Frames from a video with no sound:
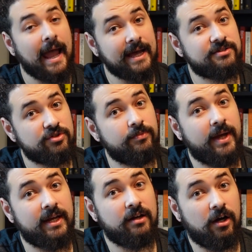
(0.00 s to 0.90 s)
As you
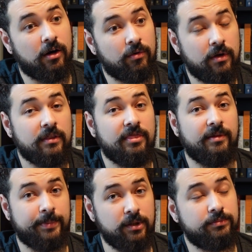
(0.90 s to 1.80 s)
may know,
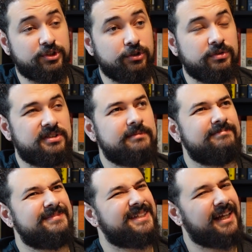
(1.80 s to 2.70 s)
the boom juice
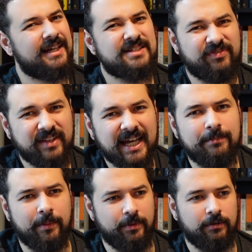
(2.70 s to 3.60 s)
it's
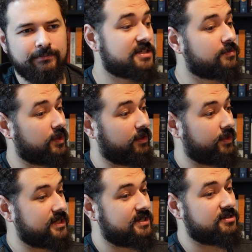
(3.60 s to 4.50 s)
flammable. This is one of the
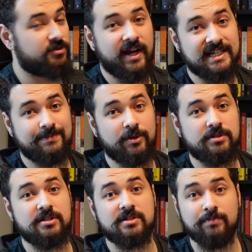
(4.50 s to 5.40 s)
reasons you're not
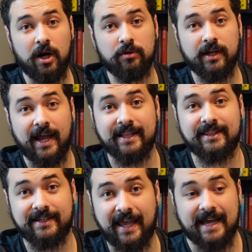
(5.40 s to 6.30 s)
supposed to smoke at
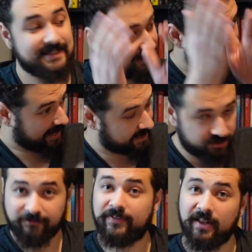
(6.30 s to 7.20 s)
the gas
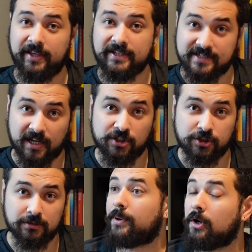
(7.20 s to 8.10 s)
slash filling
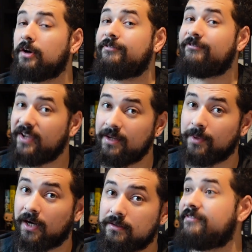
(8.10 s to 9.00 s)
station. Per
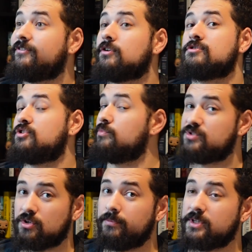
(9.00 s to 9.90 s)
FEMA, if your Zoom
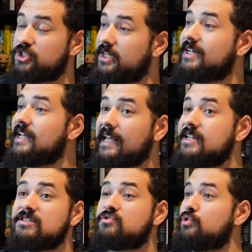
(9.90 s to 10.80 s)
Zoom machine
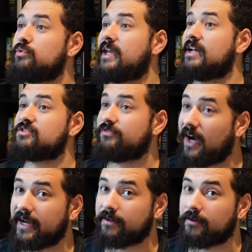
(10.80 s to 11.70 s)
is to catch
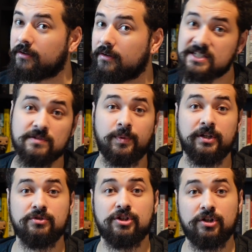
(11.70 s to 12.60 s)
fire, this is what
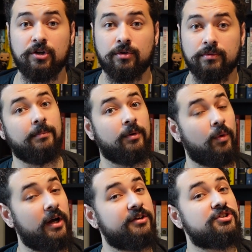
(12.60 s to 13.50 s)
you should do. Number
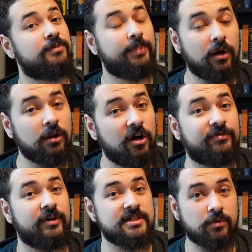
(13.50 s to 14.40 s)
one, you should pull
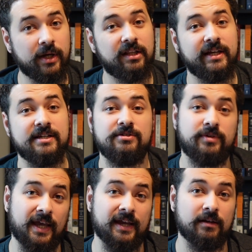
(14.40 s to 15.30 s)
over as quickly as you
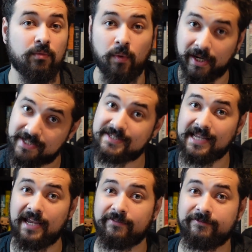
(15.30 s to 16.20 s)
can when it's
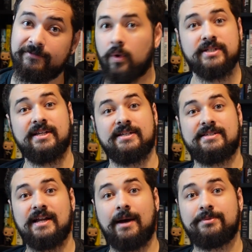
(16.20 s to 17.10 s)
safe. Once it is
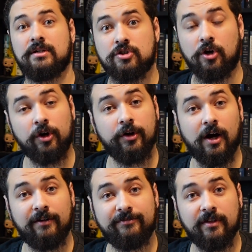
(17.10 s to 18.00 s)
stopped, turn
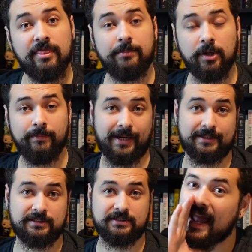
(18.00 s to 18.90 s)
off the
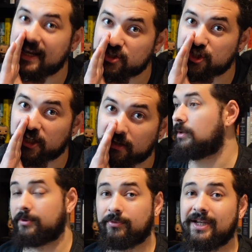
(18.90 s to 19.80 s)
boombox engine.
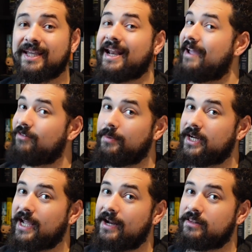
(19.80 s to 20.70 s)
Number three, get
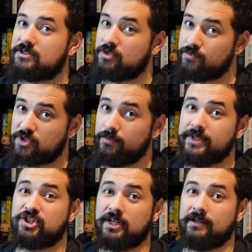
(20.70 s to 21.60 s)
everybody out of the Zoom Zoom
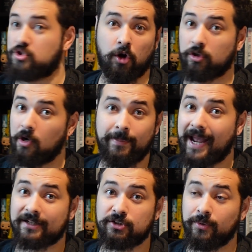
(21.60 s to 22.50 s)
machine. Don't go
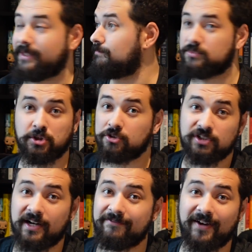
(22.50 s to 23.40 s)
back to it. Don't
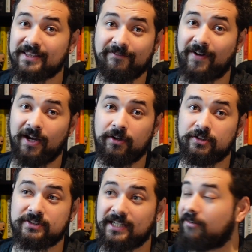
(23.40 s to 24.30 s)
try to fight the fire
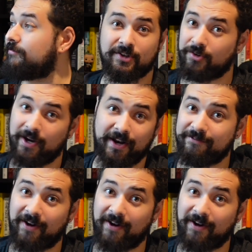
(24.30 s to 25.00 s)
yourself. You're not a